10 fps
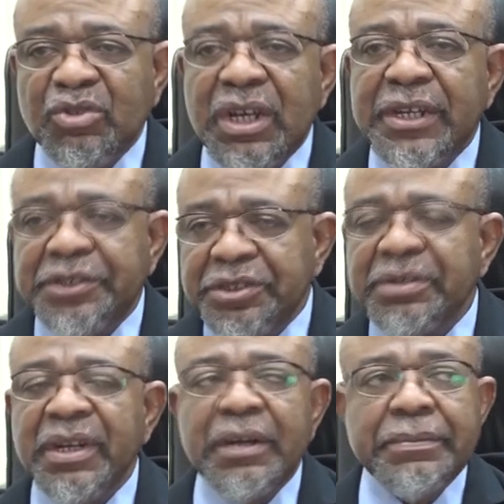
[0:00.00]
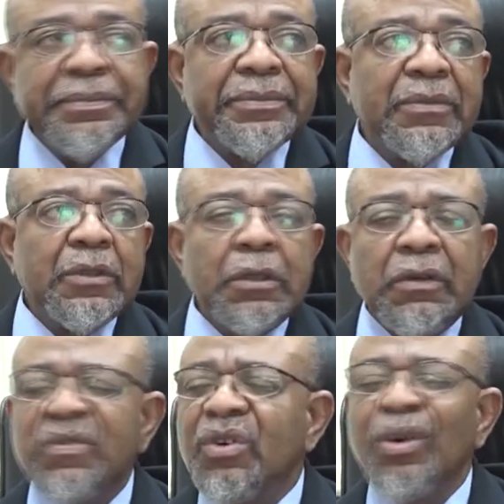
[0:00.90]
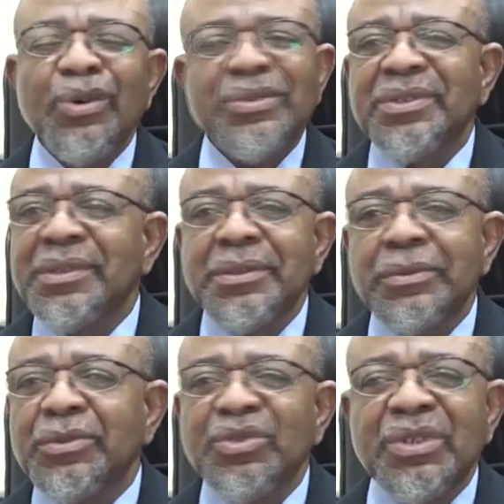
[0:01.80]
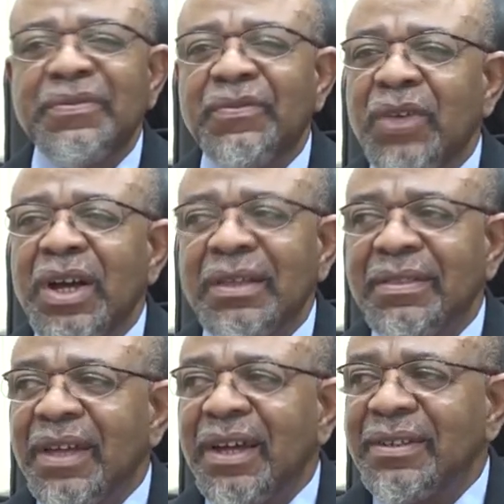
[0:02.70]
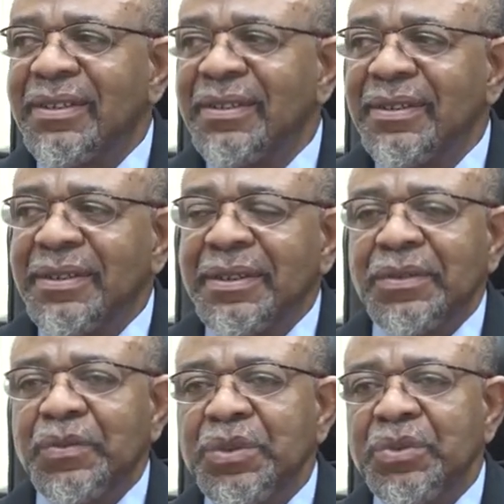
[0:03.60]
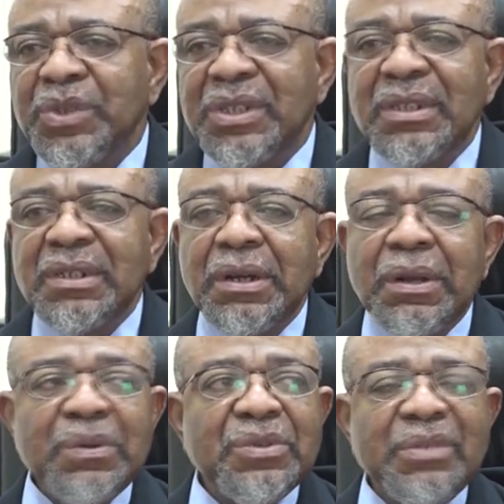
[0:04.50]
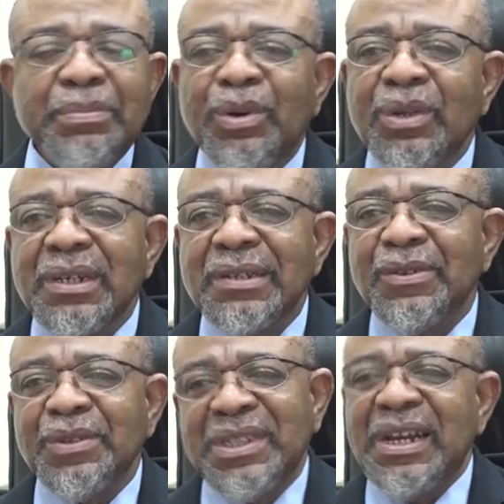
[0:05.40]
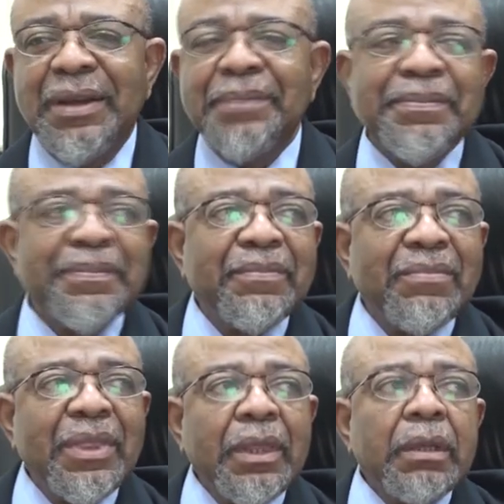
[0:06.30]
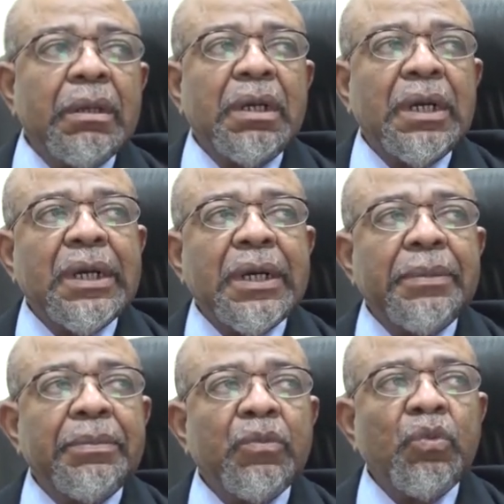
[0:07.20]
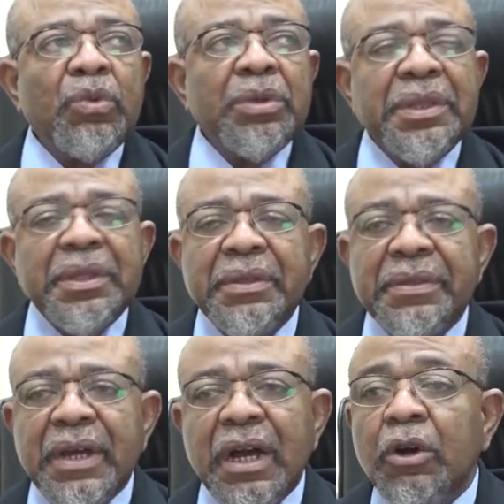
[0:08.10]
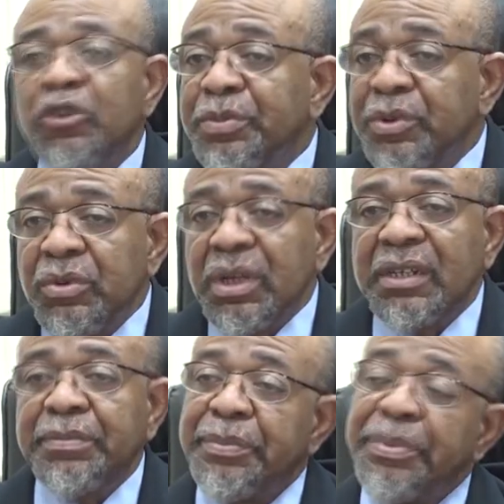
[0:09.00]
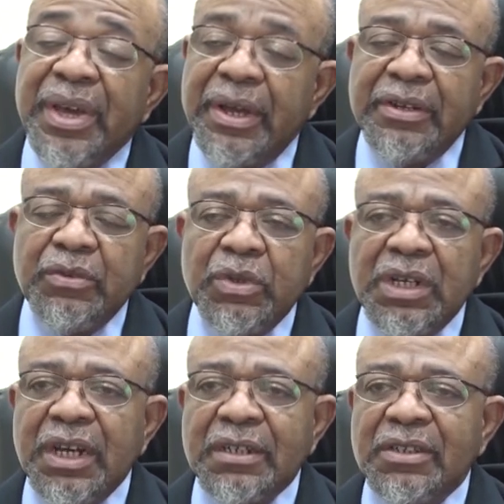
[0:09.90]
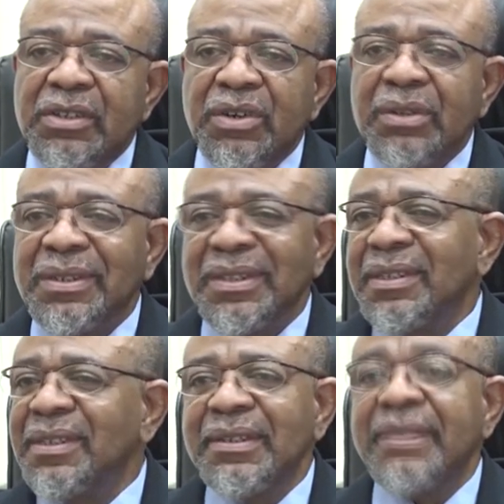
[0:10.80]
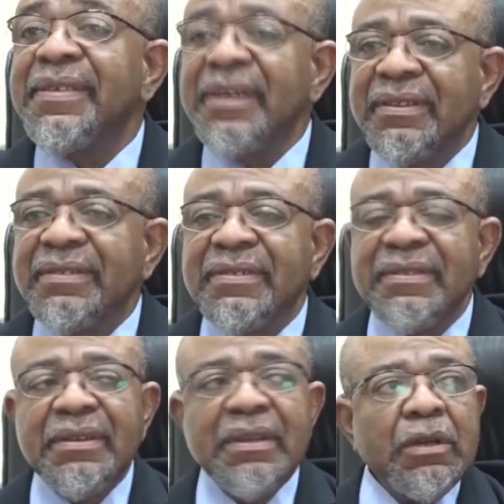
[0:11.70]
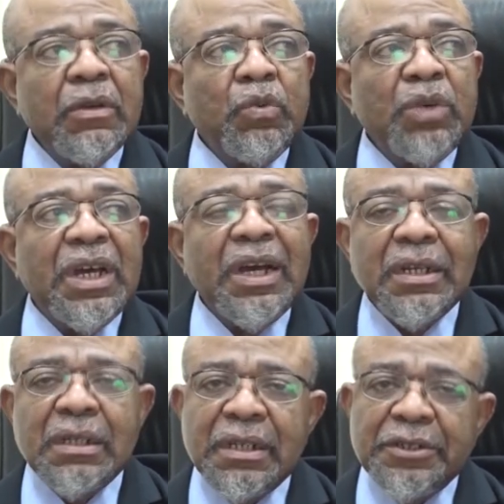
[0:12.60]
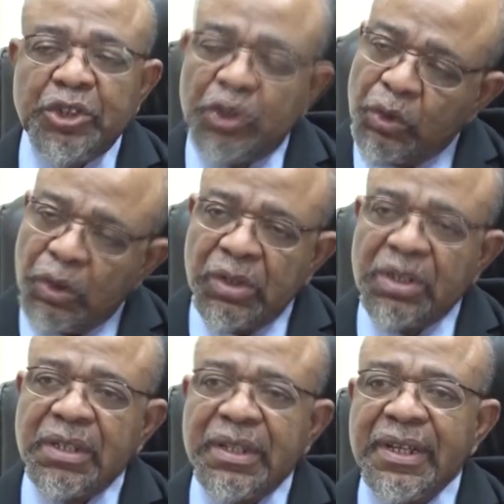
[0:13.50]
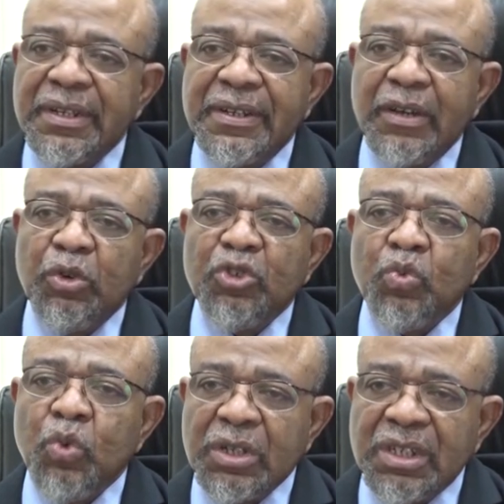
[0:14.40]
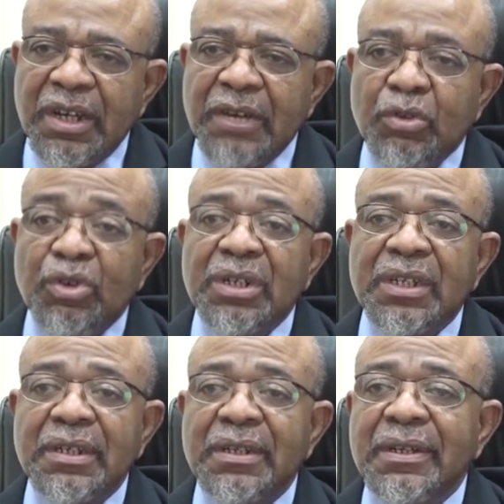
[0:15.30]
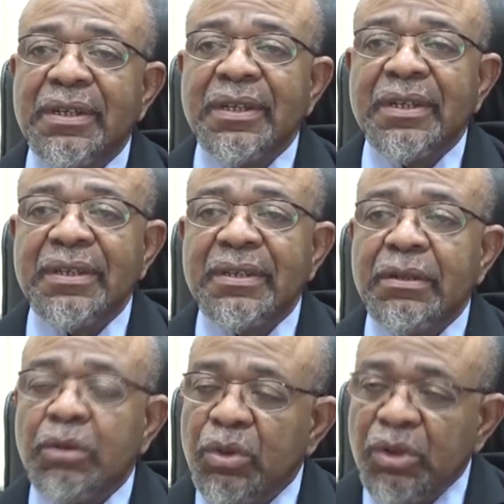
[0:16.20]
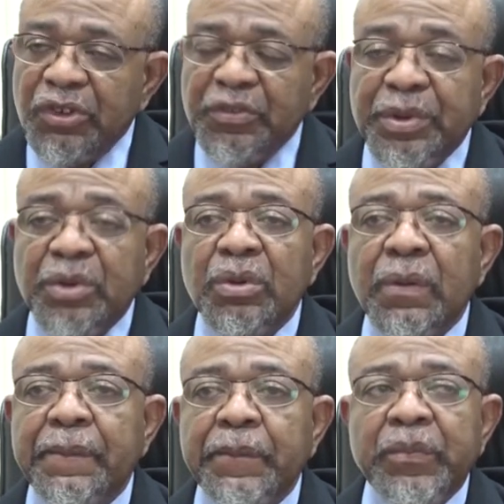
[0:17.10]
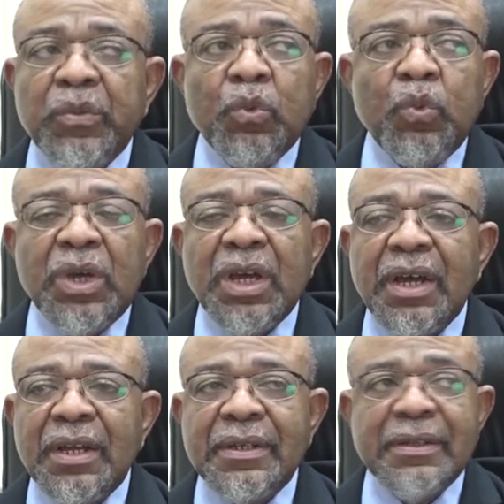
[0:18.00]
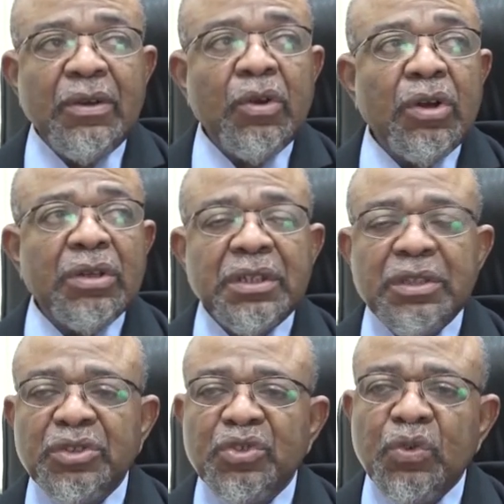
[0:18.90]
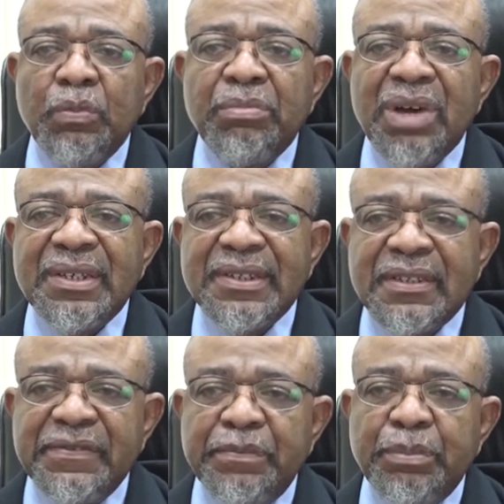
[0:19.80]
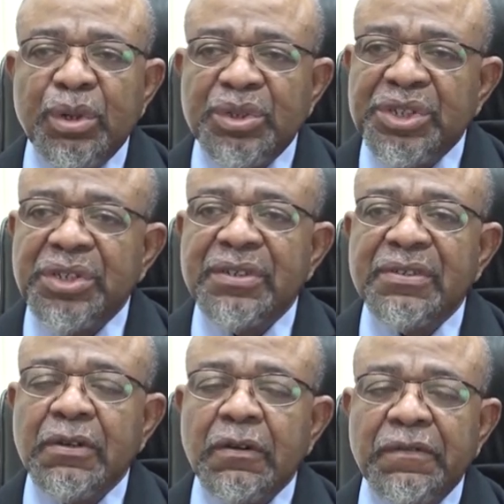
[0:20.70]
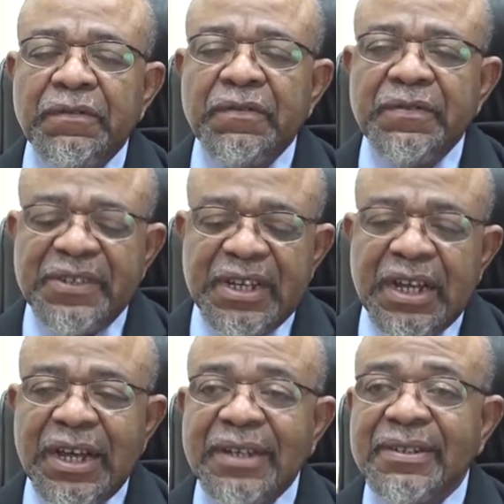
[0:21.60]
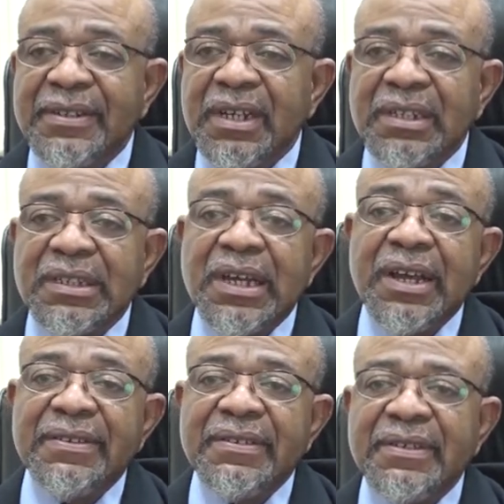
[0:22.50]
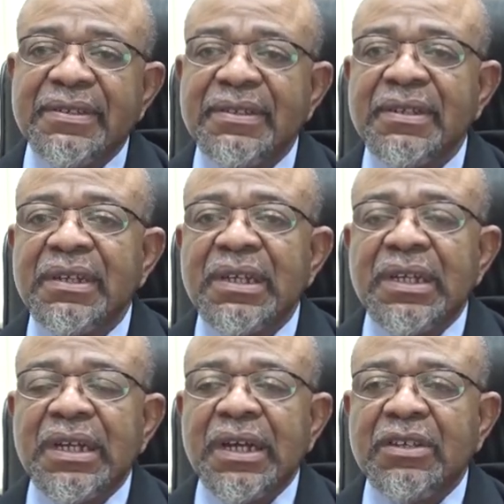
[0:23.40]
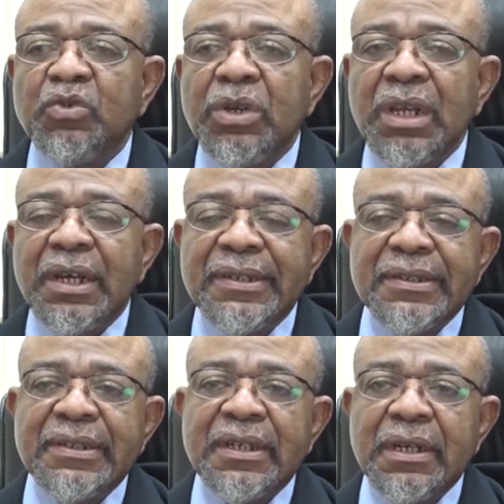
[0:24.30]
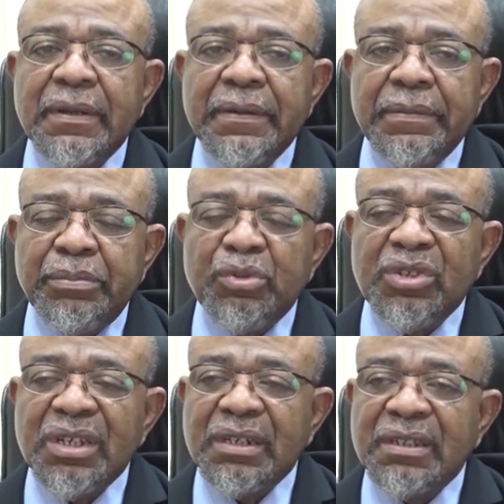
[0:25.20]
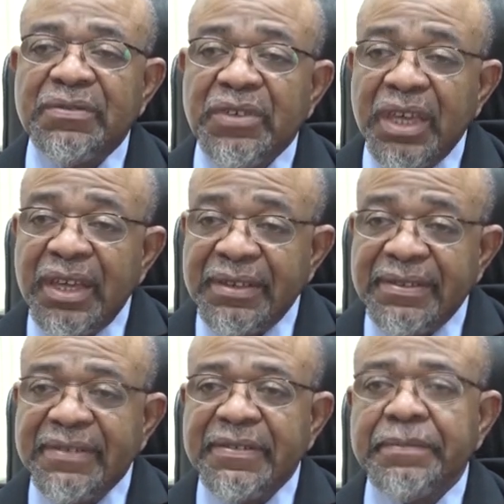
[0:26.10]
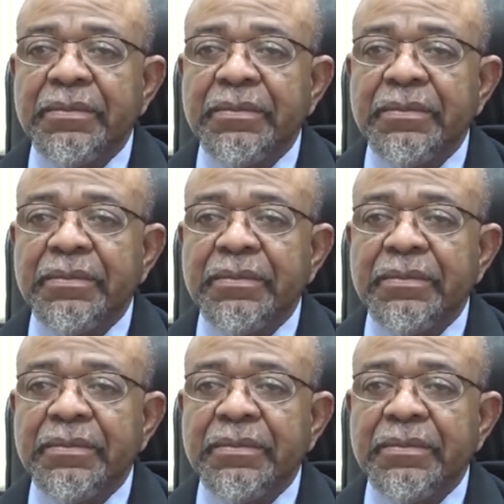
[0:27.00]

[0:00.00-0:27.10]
Nigeria, of course, due to the fact that we didn't close the borders on time, our hospital had prepared. We had done certain things. We had ensured that there was water running in the whole hospital. We had gone into massive purchase of hand sanitizers as well as protective kits.